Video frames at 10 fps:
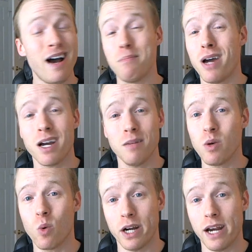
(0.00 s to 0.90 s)
I'm not going to be
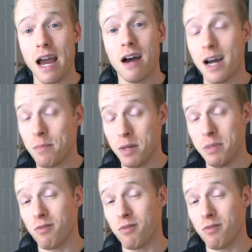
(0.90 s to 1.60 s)
working out. I'm going to be